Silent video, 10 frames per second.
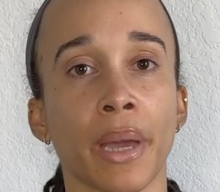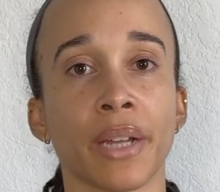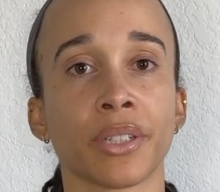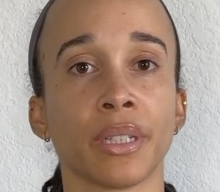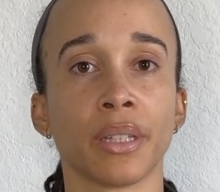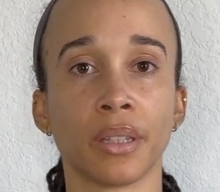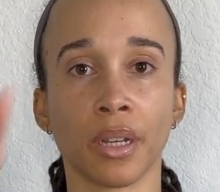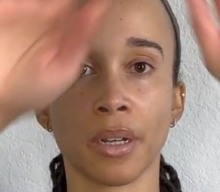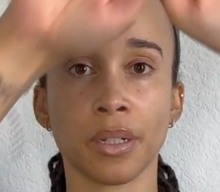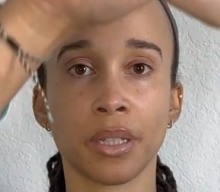imagine that
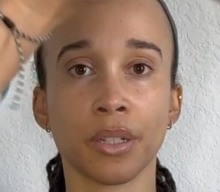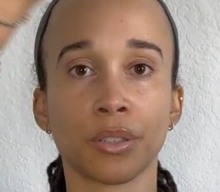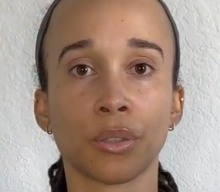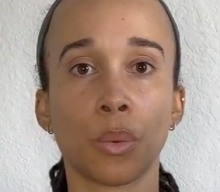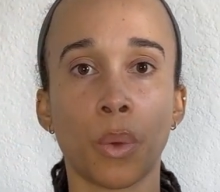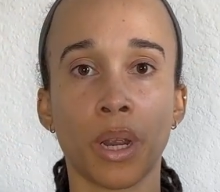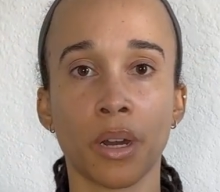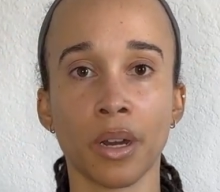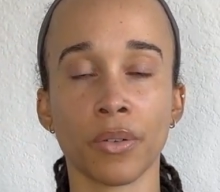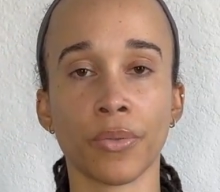there's a
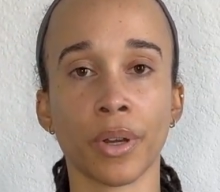square in